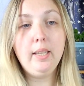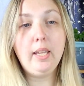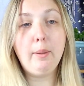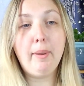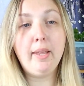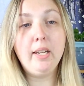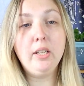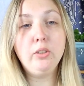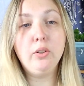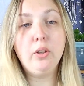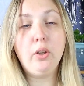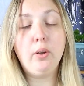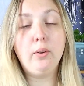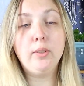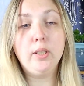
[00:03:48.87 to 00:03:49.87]
He made it to
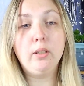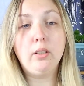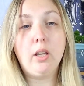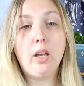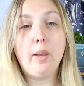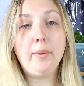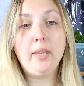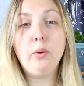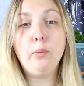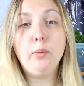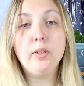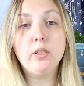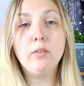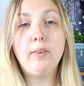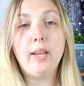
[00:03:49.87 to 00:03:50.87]
the hotel lobby,
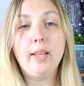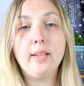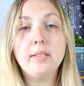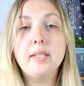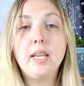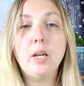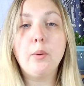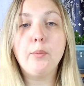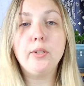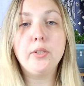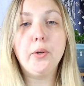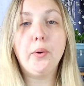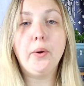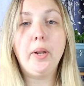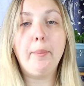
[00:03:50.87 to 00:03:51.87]
where surveillance
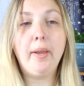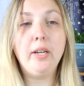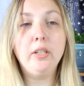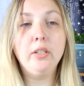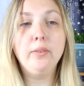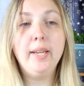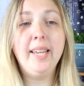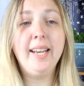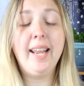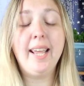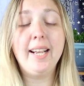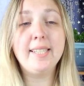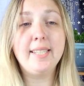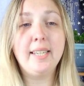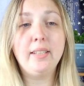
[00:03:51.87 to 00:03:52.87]
cameras showed him entering and
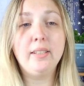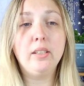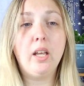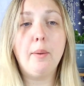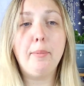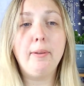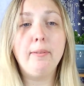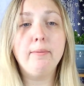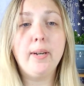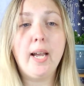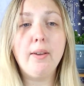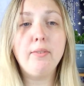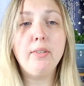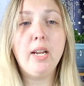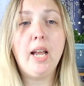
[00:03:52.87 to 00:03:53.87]
exiting the lobby
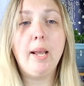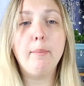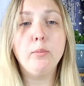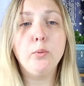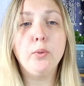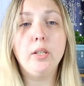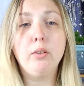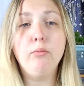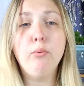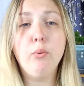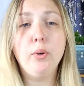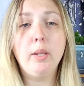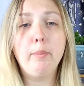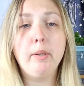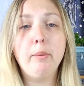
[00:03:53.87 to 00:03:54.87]
5 times within a
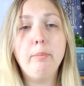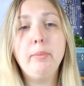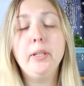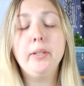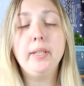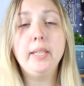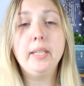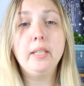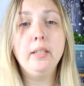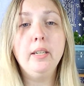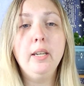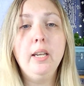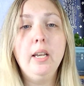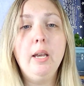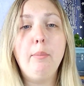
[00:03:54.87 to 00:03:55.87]
40-minute period,
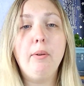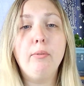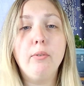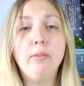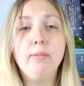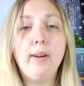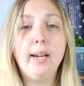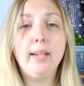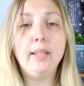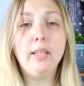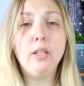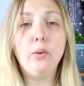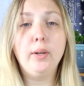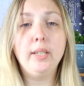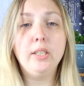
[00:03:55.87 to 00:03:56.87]
before
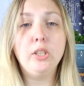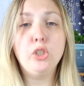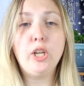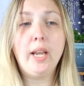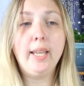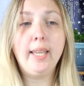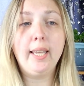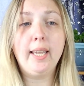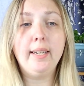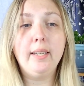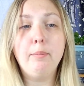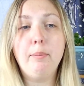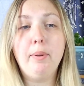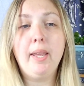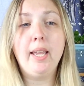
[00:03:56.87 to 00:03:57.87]
finally going to check
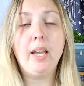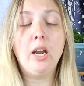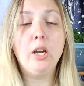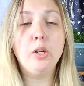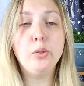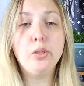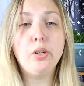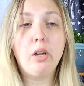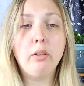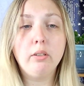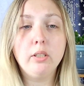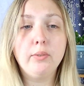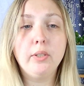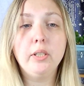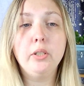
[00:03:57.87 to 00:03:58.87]
in and paying
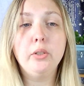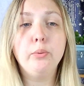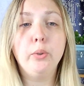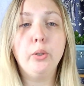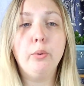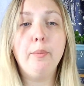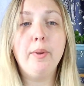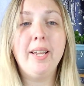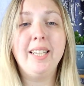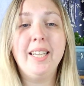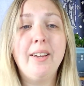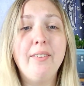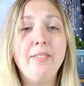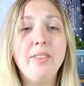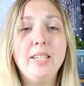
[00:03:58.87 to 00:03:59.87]
$100 for his room, and
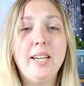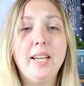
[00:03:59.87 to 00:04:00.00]
left